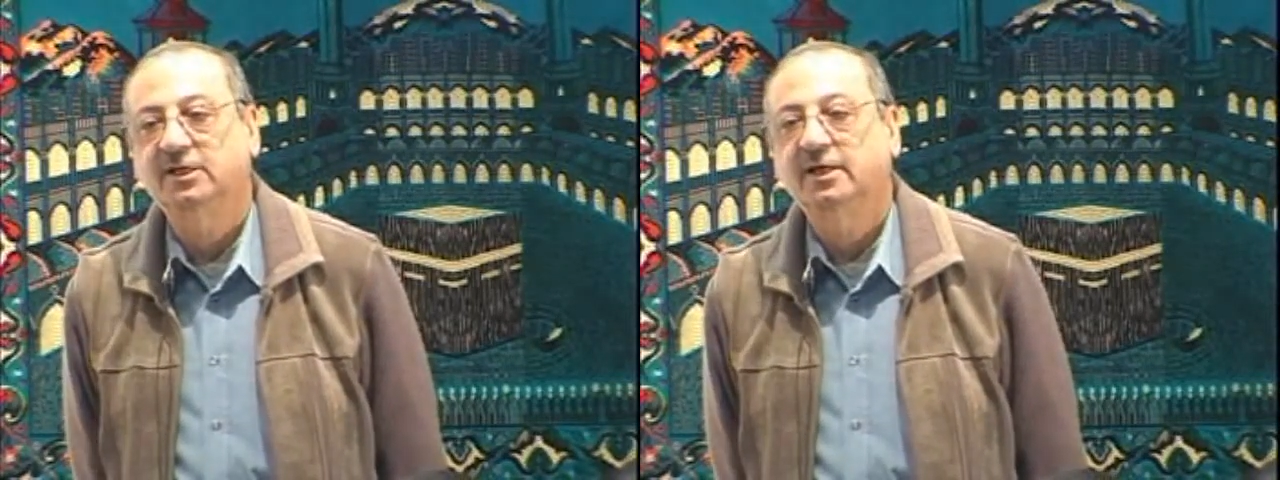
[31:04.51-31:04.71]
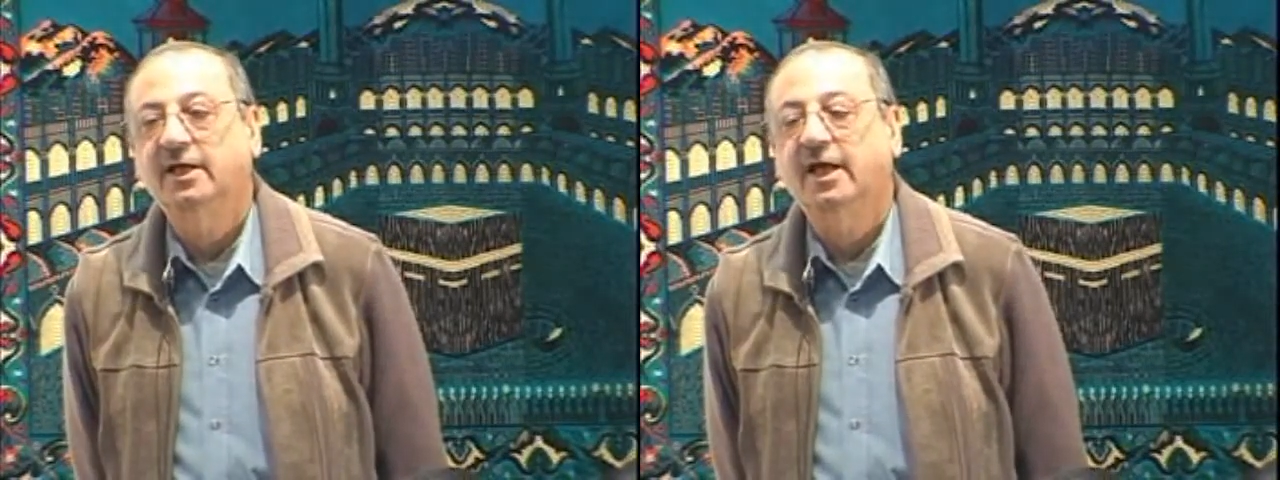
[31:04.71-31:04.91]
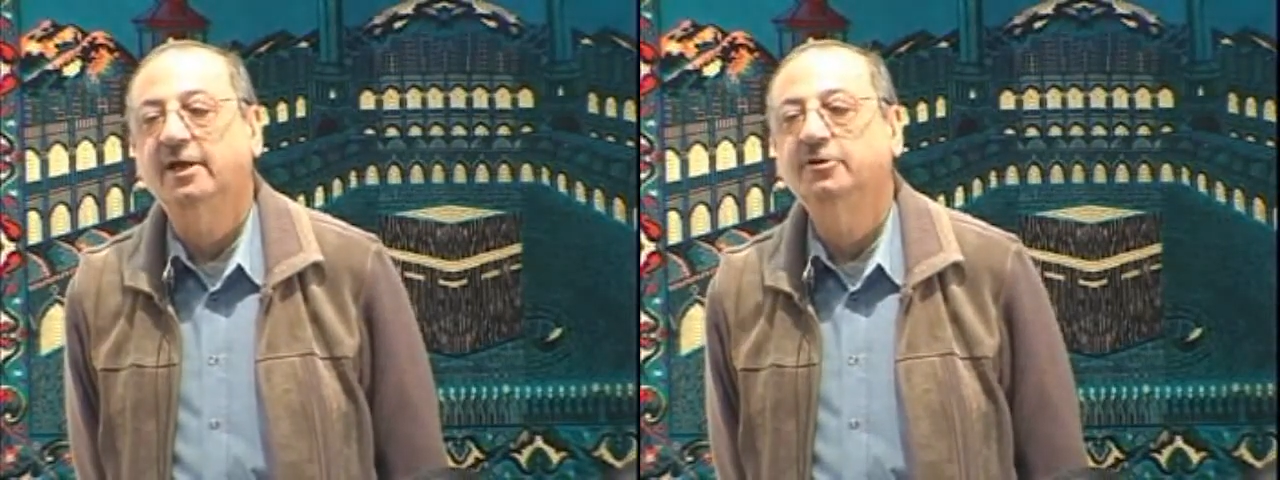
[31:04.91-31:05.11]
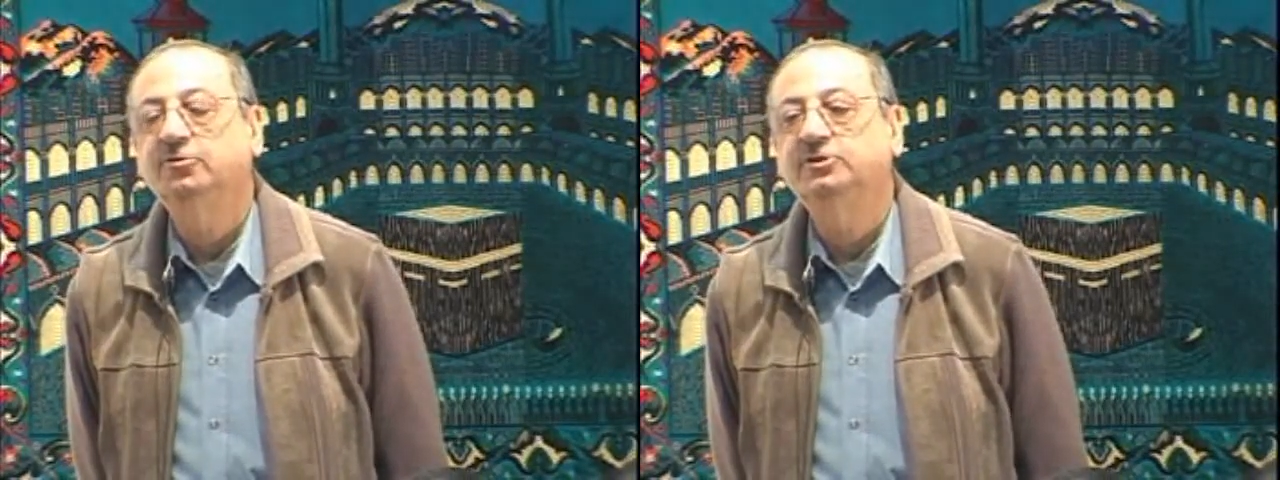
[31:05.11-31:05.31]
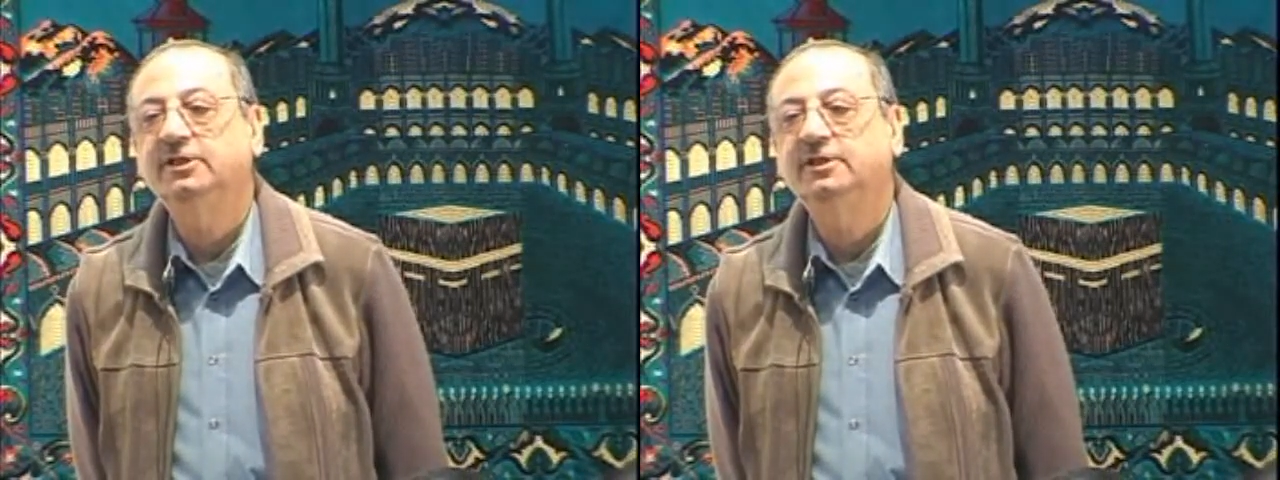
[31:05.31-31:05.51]
And you
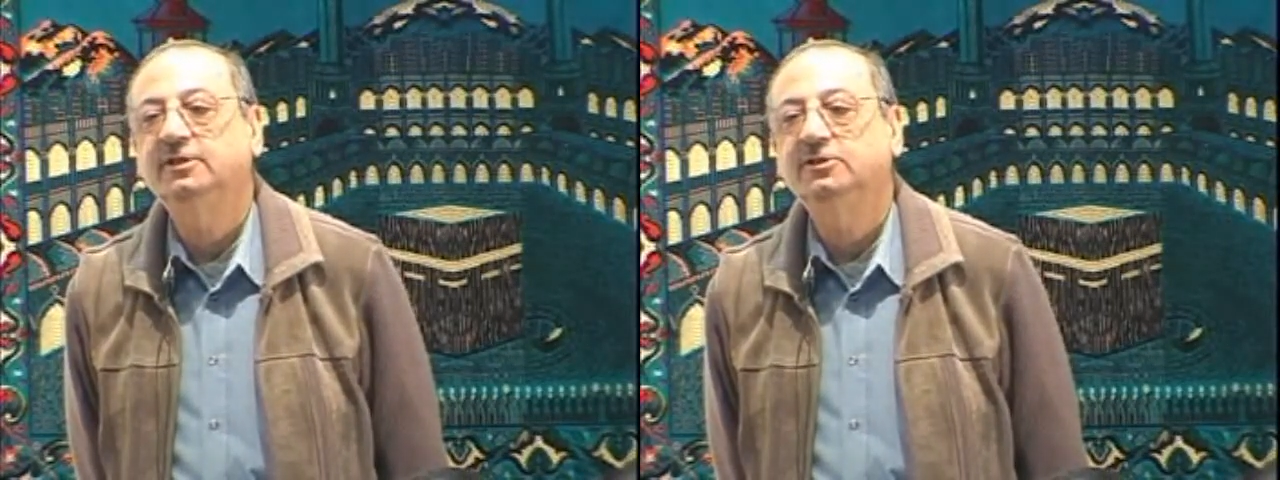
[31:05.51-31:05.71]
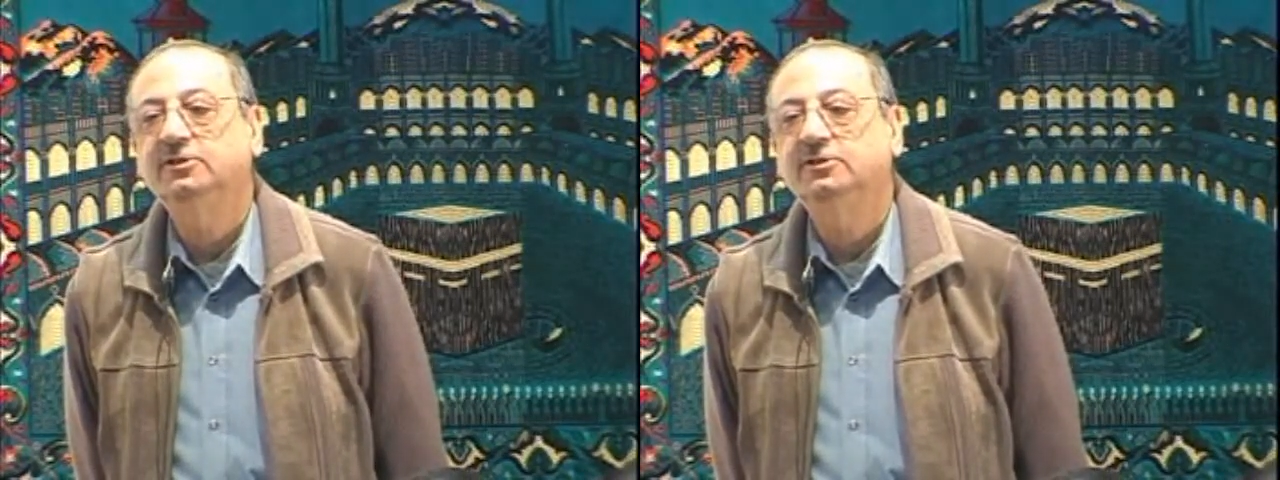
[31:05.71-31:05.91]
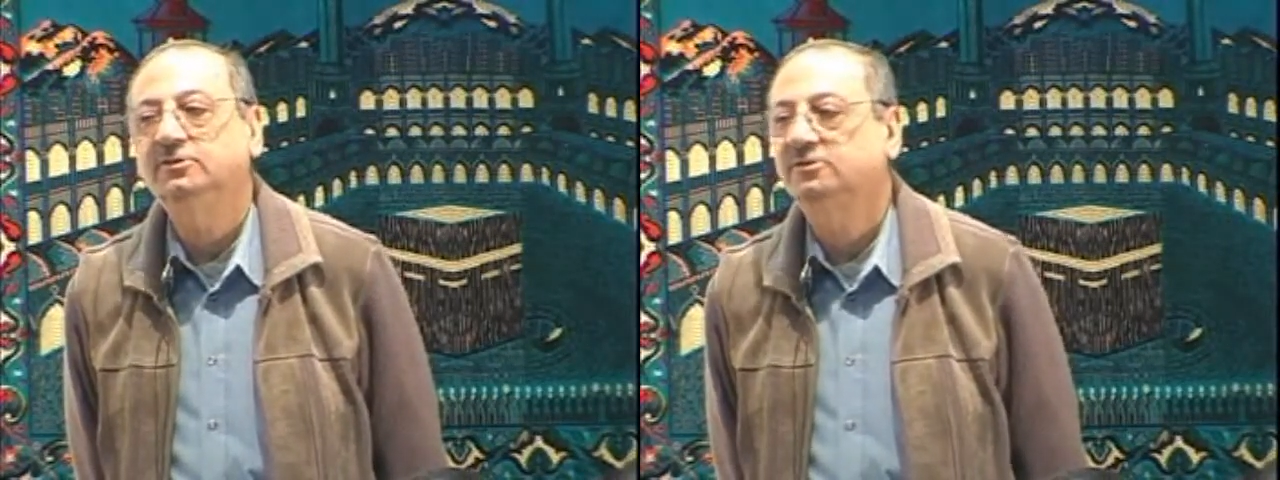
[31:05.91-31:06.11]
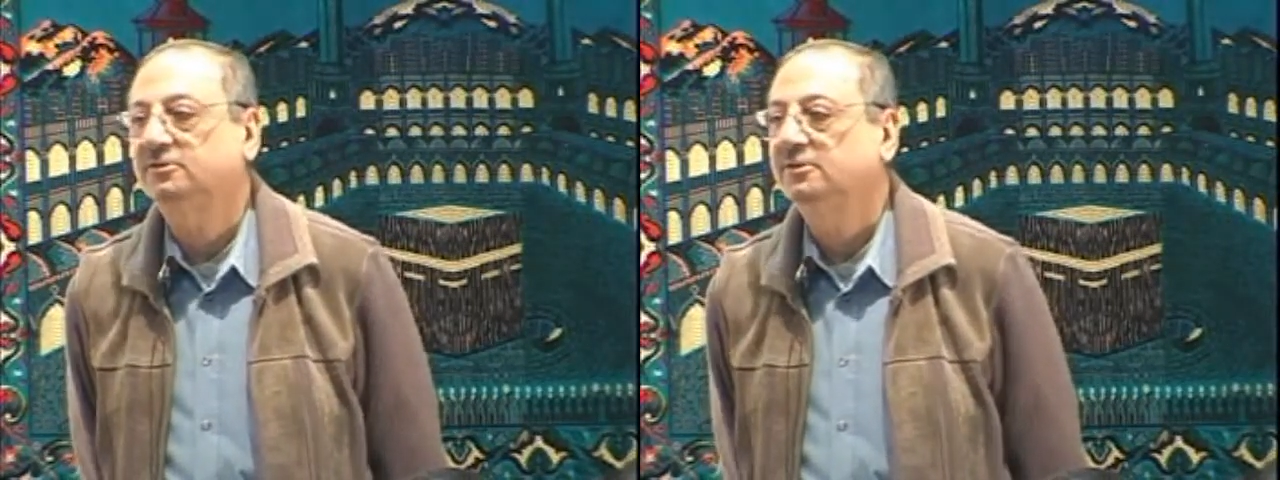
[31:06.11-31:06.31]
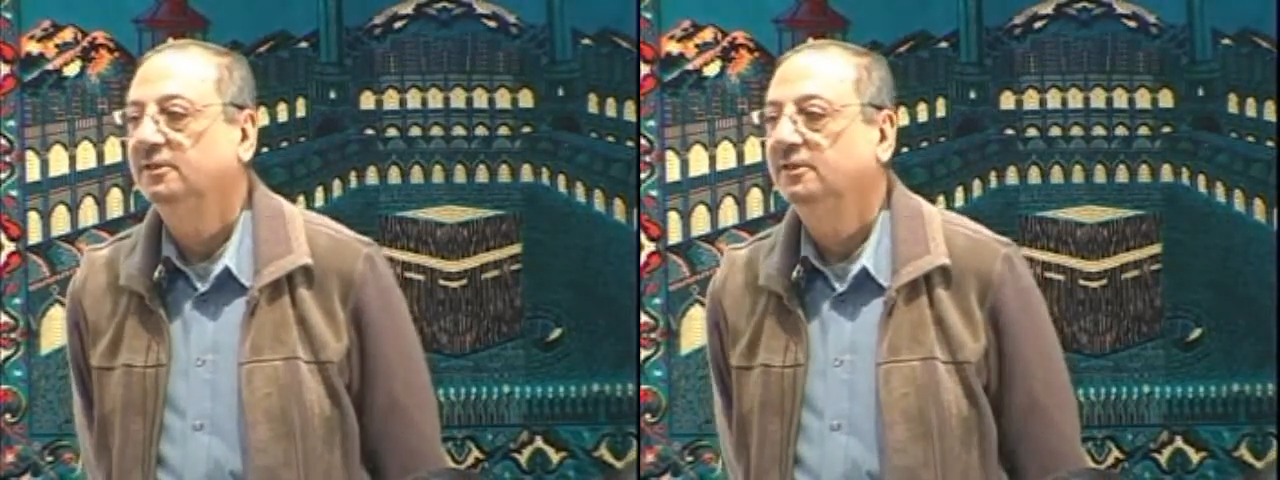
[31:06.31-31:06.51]
see,
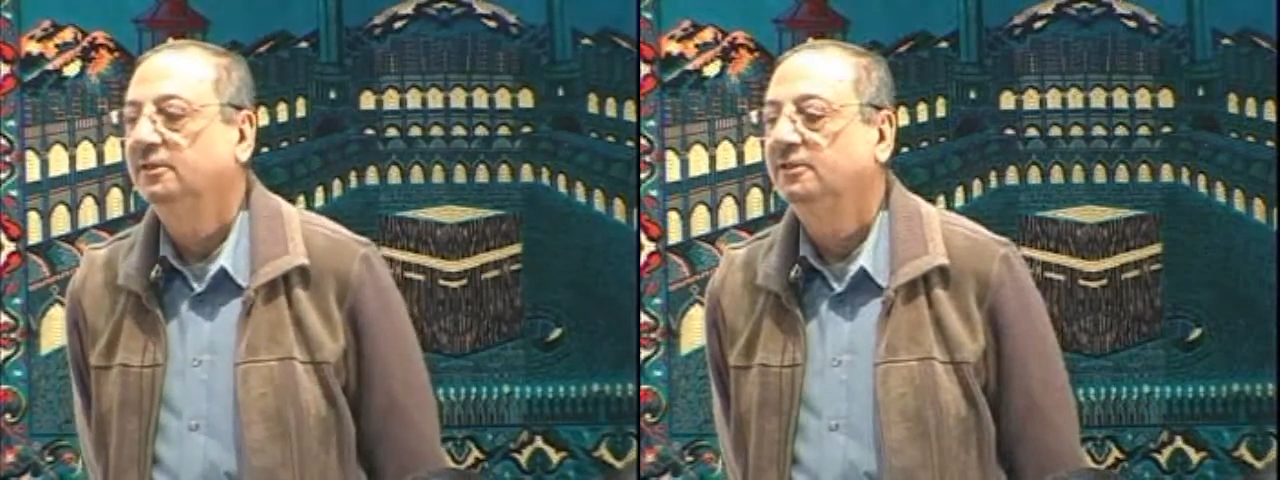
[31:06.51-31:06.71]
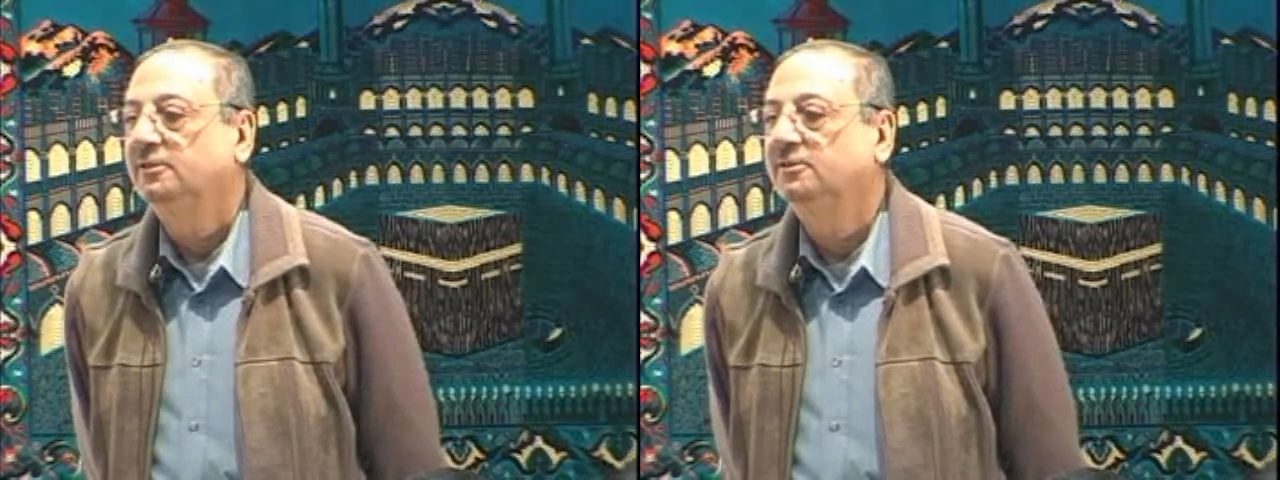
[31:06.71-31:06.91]
the